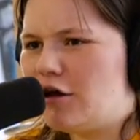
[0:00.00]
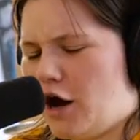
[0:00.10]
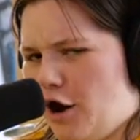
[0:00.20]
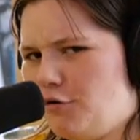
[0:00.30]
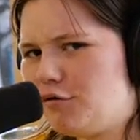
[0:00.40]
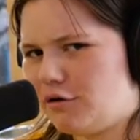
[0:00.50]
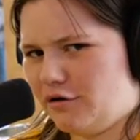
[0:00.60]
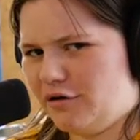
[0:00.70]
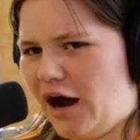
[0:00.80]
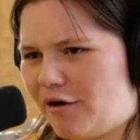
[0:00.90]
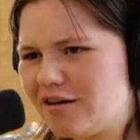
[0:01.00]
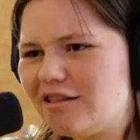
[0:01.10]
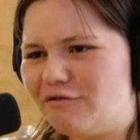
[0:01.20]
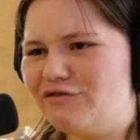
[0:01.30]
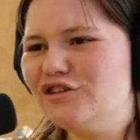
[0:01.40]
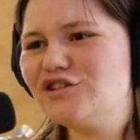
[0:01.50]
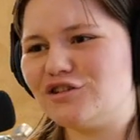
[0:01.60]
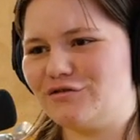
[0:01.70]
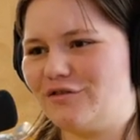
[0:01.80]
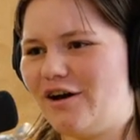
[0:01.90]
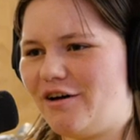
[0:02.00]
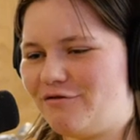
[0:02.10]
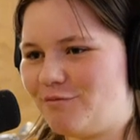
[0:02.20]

how how did the fish survive?